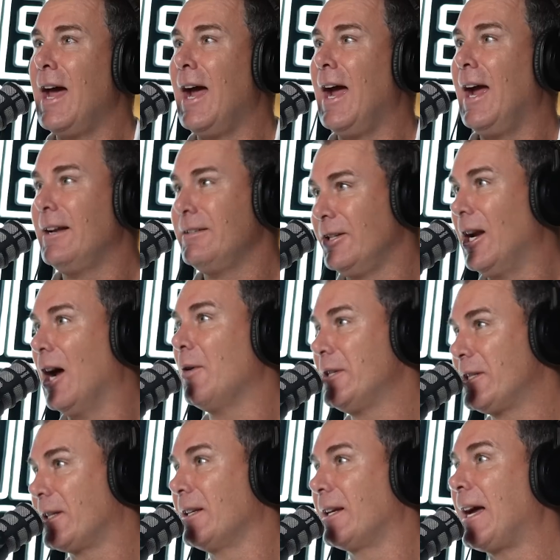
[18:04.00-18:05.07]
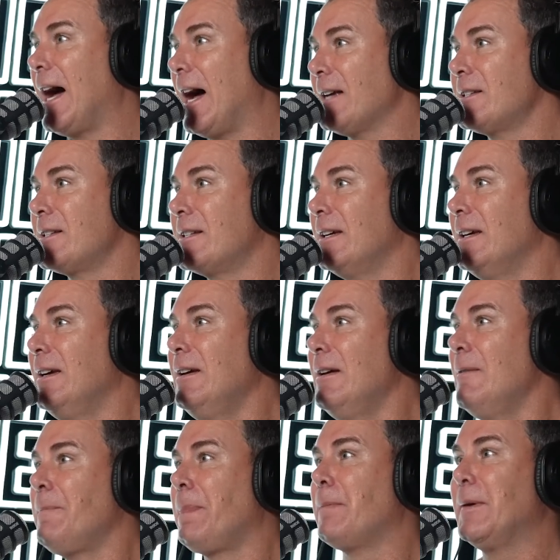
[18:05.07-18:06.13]
and he's concussed,
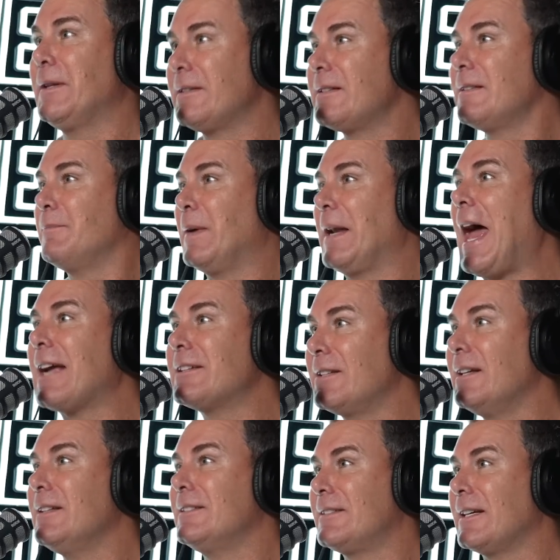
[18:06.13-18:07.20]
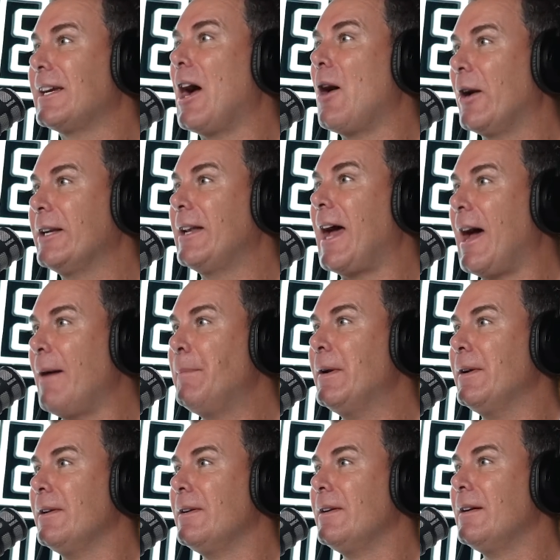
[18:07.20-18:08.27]
but accidents are going to
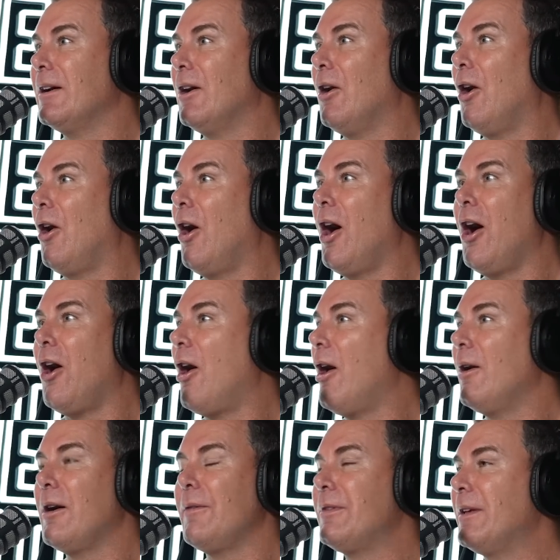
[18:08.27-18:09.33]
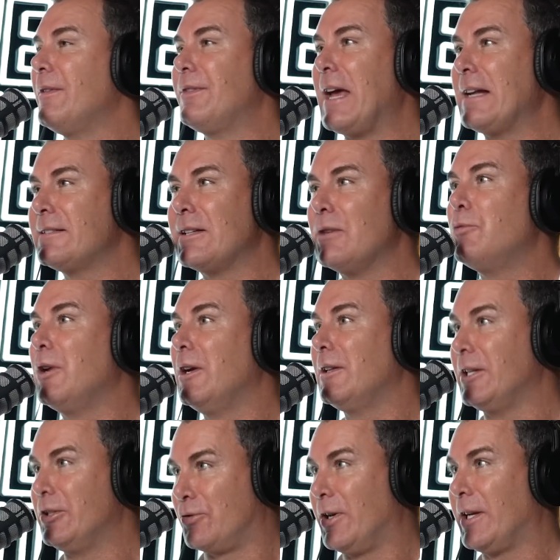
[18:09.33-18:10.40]
happen. That's a
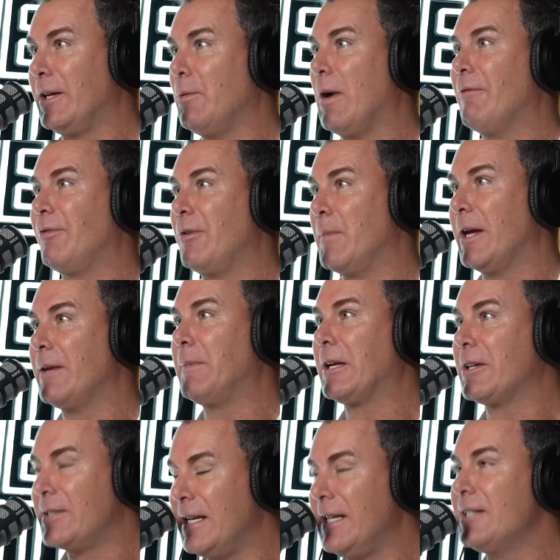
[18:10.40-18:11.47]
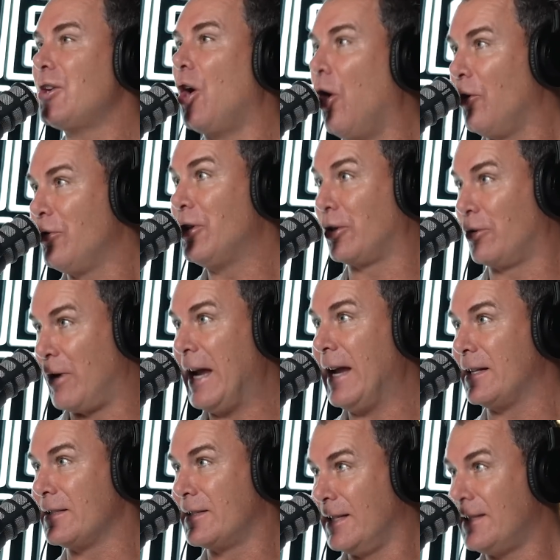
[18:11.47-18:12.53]
really tricky one for me because he is on the
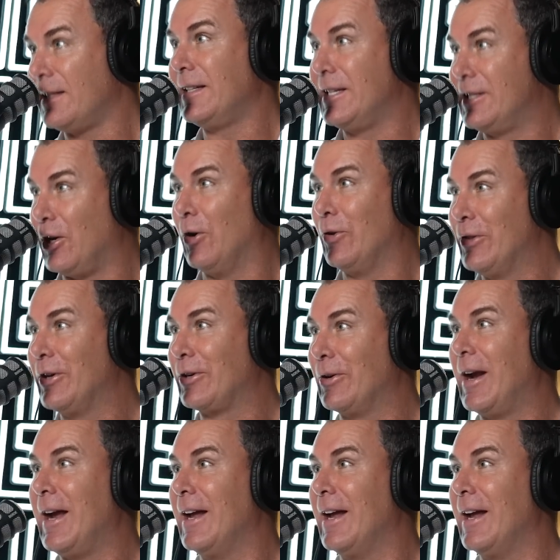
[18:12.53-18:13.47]
ground. Sicily's on the ground.